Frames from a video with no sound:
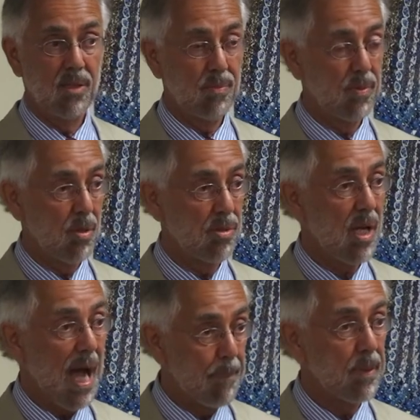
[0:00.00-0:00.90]
to
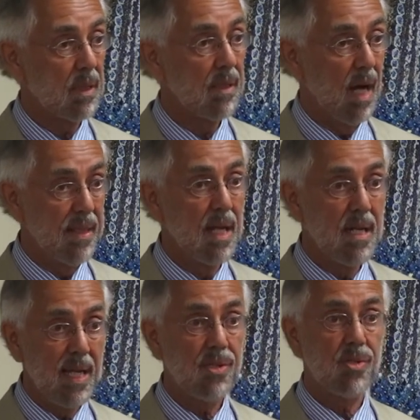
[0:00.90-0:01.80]
topple, on the
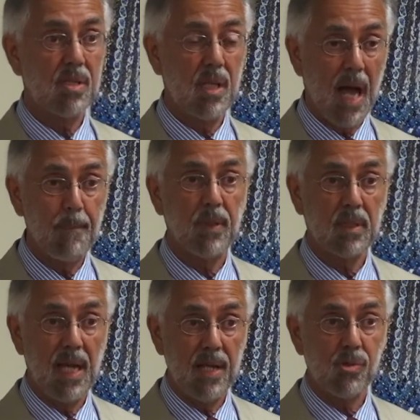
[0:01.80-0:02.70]
need to
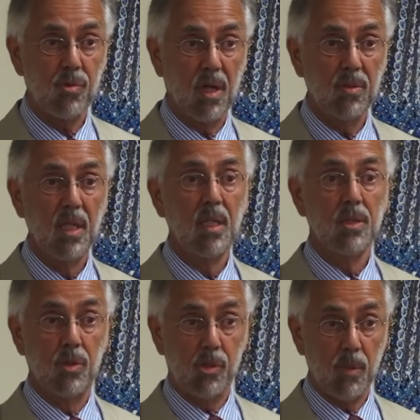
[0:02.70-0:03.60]
topple Castro,
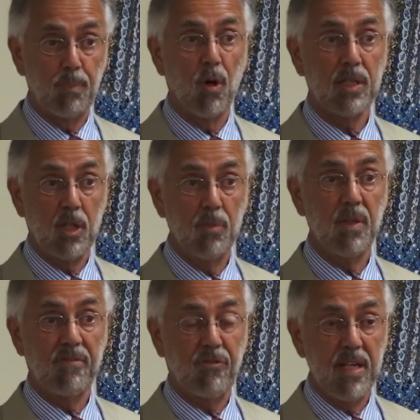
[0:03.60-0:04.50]
to support
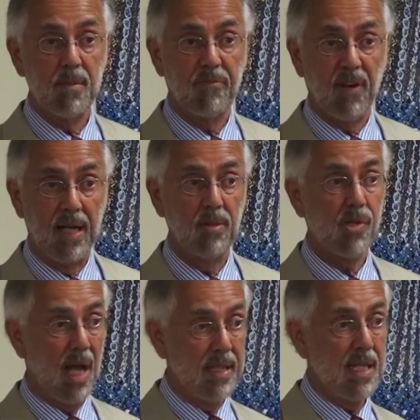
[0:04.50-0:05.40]
Cuban freedom
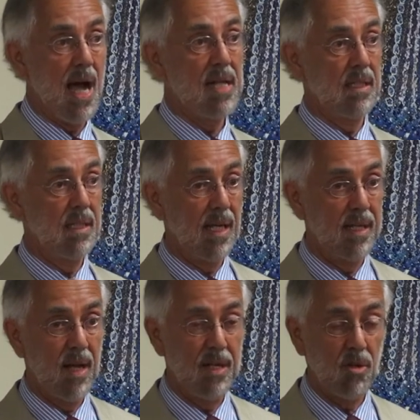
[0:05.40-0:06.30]
fighters on the island
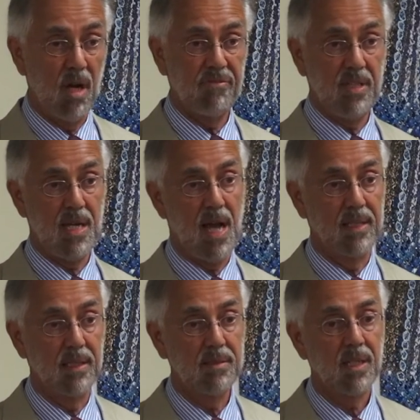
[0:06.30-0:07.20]
and off the
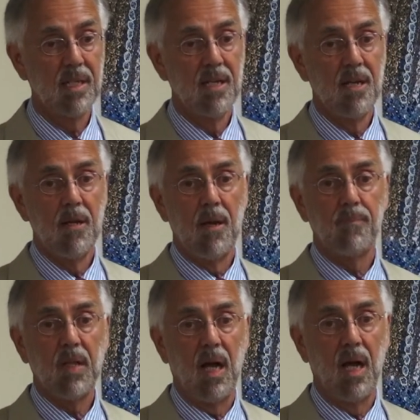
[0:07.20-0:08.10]
island,
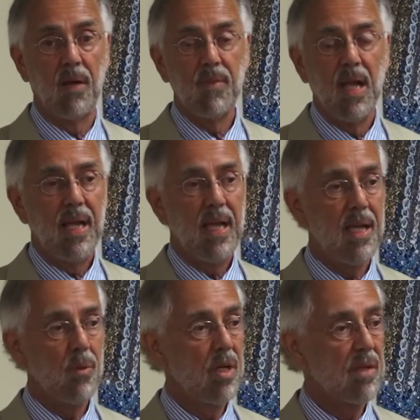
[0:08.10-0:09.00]

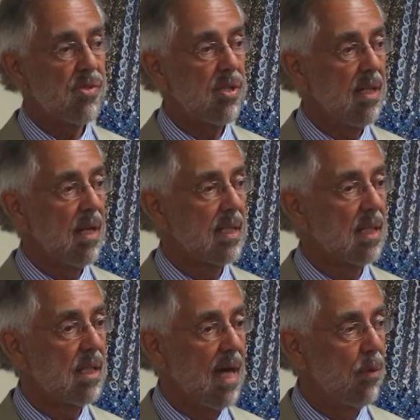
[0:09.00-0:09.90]
he would have seemed
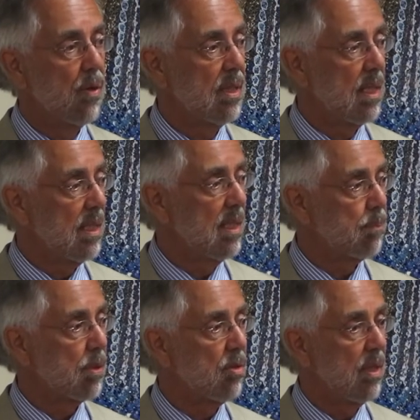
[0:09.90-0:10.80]
like a coward and a
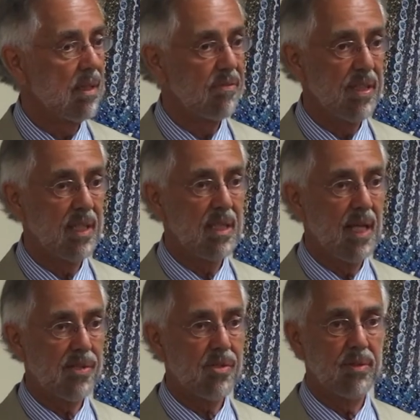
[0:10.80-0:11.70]
hypocrite if he had
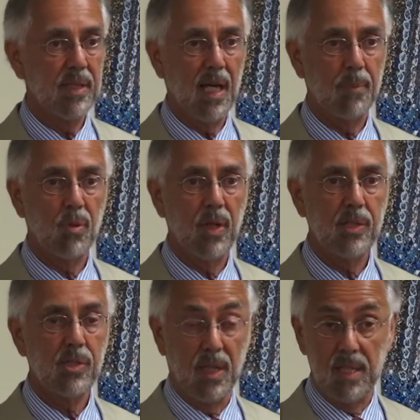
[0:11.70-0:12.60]
canceled the
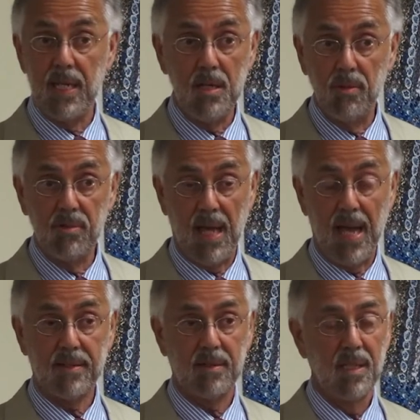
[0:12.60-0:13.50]
operation. And he knew
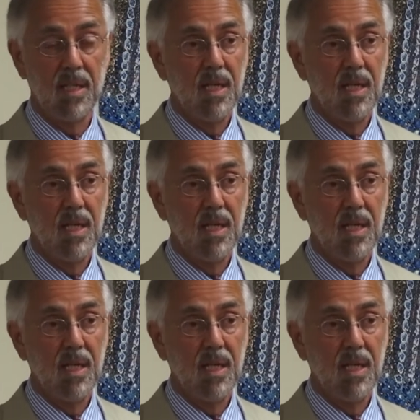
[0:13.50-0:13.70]
that.